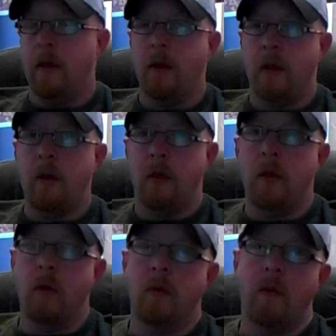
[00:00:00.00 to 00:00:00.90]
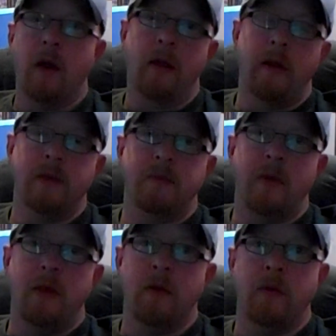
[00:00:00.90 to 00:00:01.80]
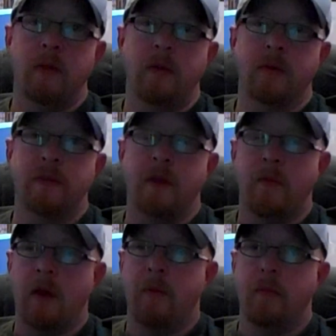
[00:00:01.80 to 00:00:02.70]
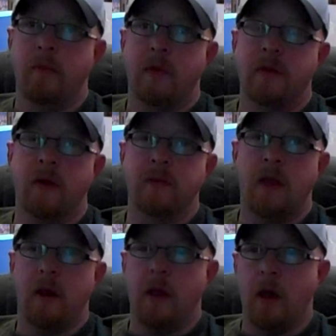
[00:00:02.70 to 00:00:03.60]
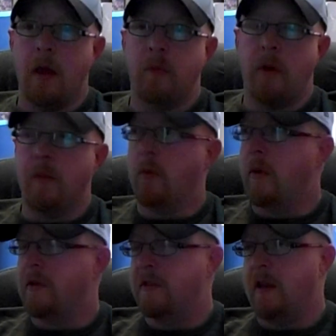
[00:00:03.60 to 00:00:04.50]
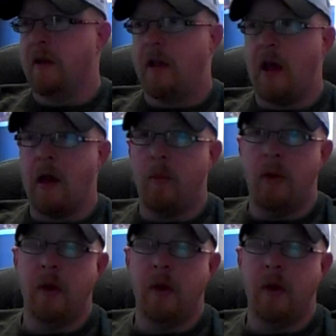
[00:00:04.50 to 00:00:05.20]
You'll recognize me. You'll see me. I'm the tall, skinny guy. Probably wearing a Cena cap.